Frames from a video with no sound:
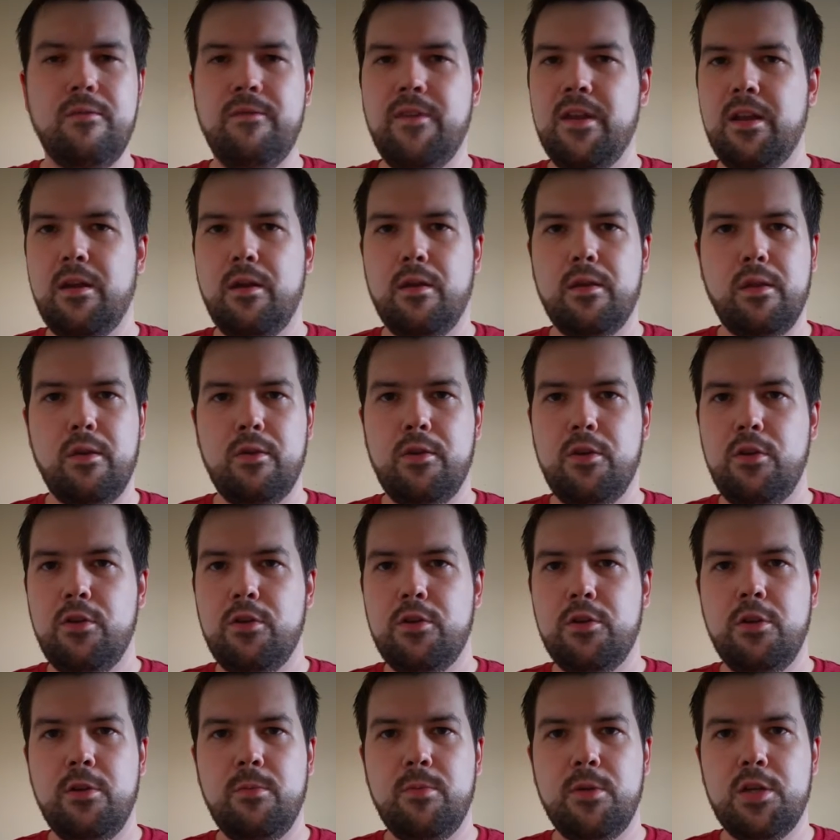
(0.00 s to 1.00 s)
of videos on
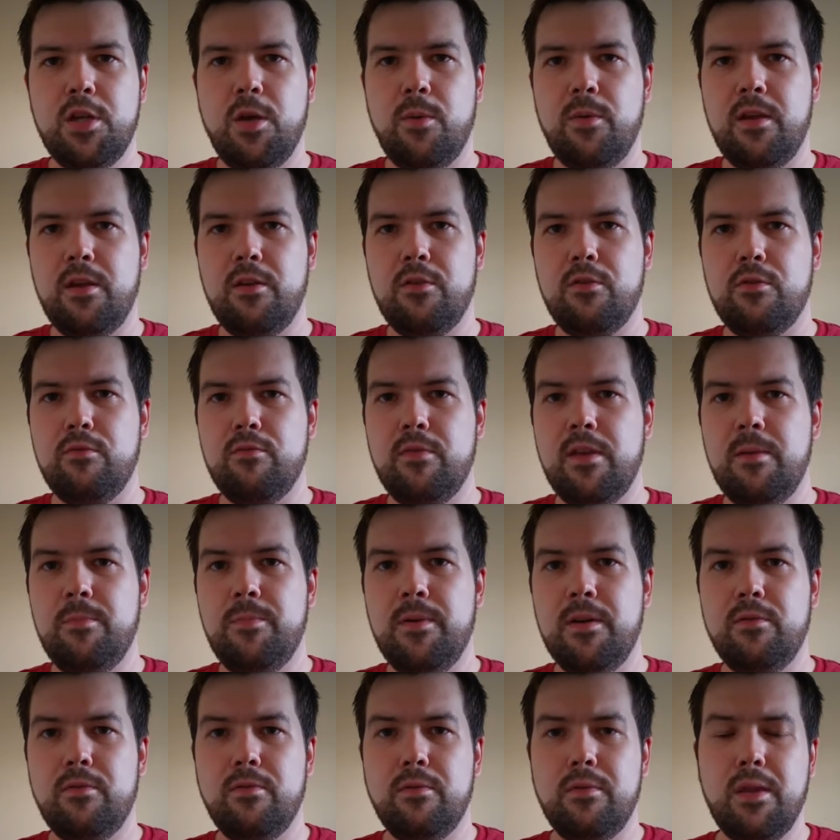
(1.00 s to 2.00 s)
YouTube showing good
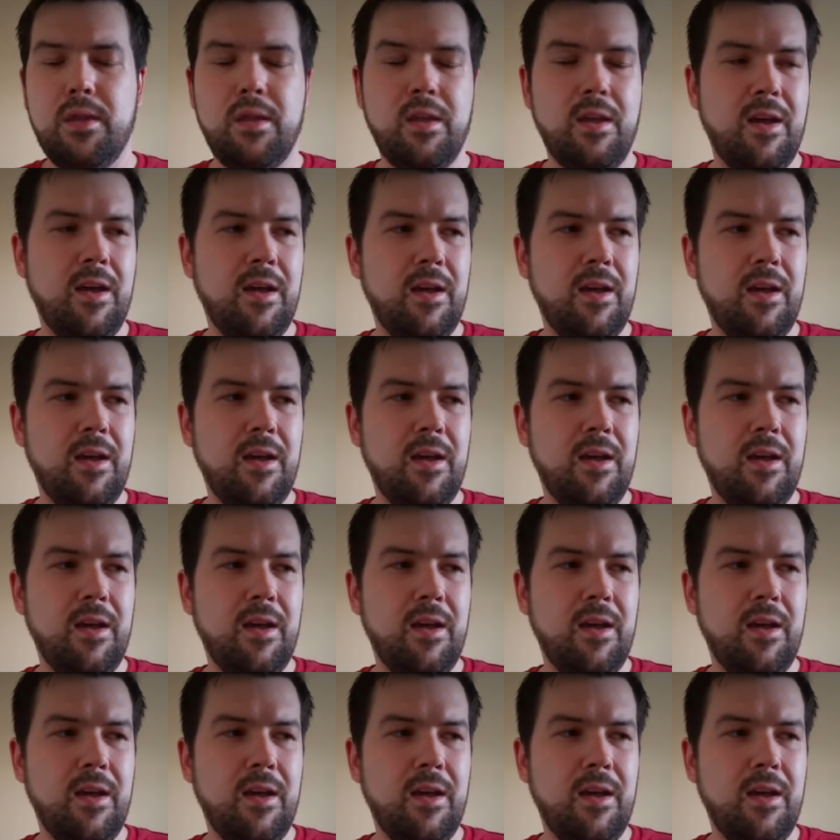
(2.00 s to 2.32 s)
rebuilds.